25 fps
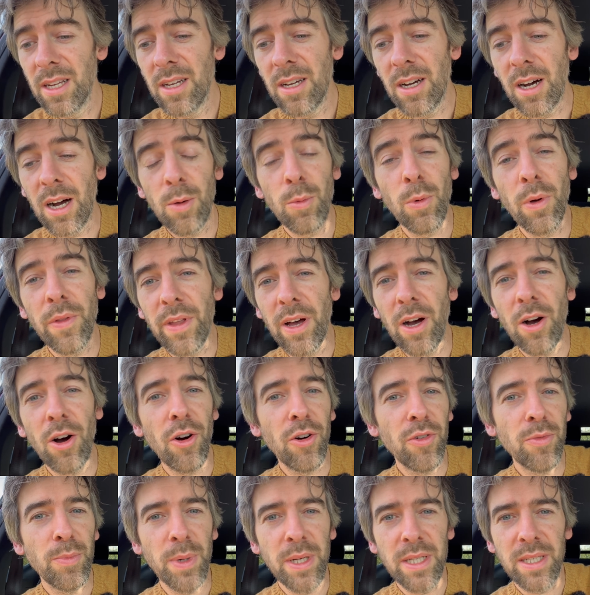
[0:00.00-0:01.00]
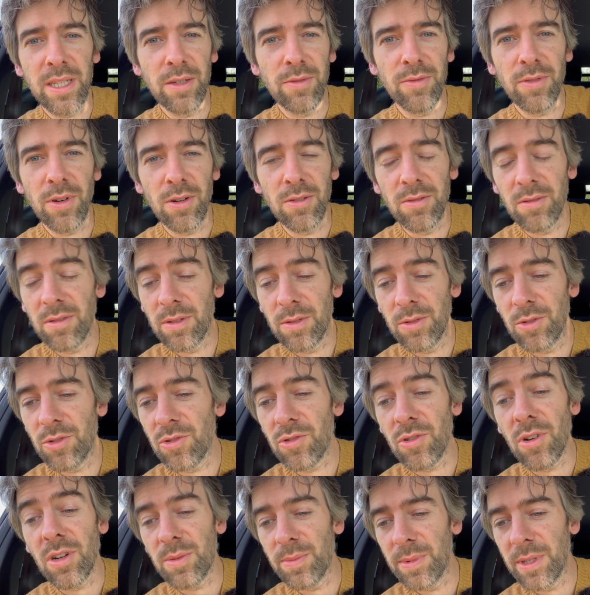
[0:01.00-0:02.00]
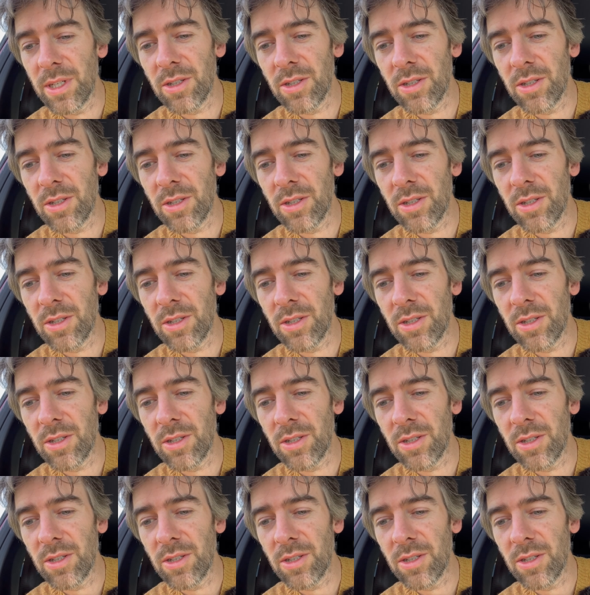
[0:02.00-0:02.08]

I want that off by default. It drives me